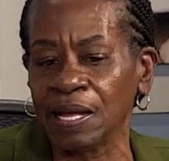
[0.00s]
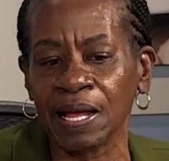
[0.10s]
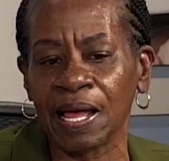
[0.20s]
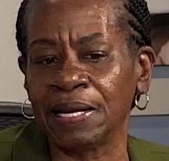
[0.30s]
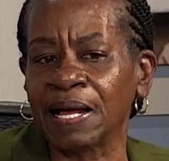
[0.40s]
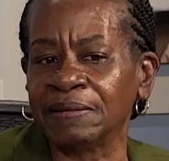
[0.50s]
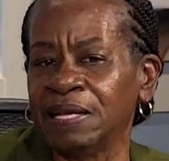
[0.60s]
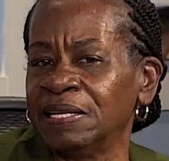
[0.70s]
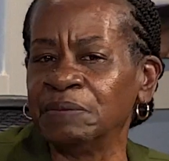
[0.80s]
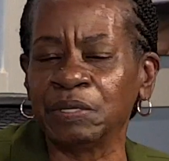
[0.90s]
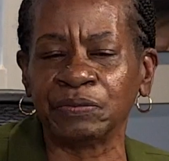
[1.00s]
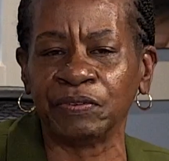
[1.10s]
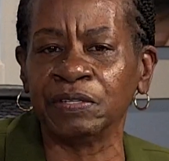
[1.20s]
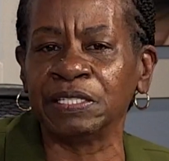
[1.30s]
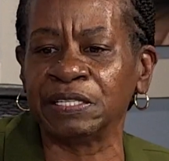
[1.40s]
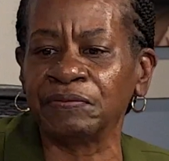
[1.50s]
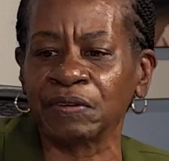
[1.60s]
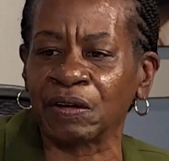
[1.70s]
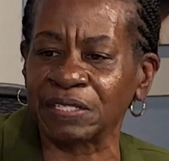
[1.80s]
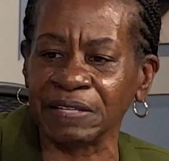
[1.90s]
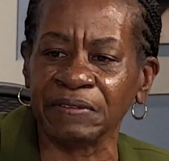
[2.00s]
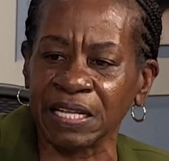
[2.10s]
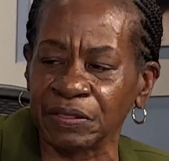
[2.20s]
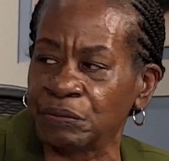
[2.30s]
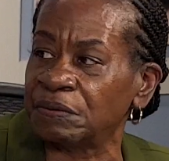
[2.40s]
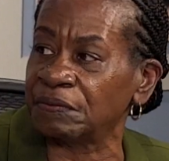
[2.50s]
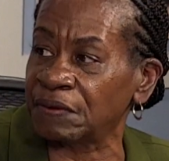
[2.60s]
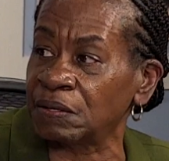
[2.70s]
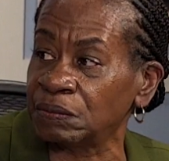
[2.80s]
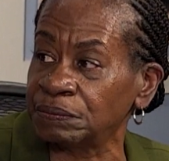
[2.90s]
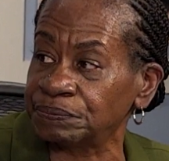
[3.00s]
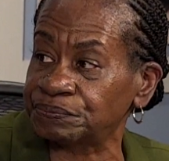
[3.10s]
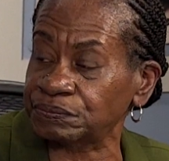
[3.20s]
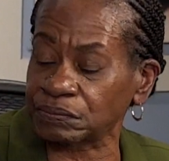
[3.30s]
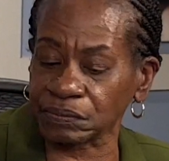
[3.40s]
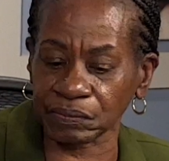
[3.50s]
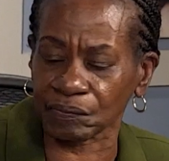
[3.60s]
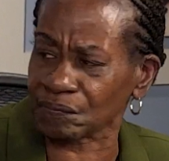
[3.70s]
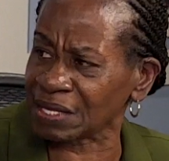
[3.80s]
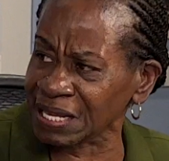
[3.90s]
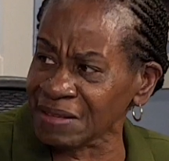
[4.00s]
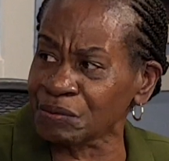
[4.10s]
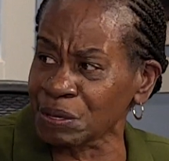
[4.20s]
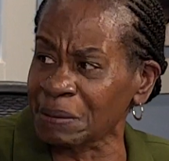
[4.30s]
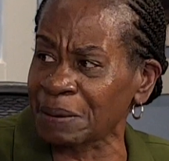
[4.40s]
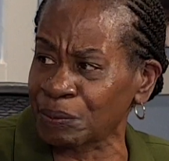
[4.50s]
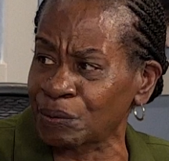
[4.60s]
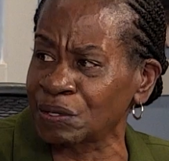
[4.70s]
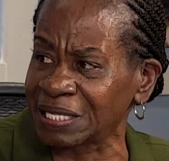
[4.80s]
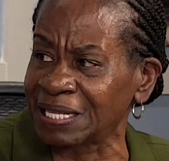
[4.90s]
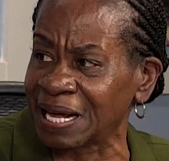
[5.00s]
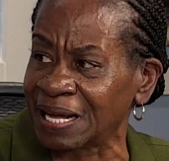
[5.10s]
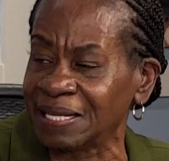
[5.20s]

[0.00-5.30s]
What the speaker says: and it was very difficult to even get through the phone, even with my priority line.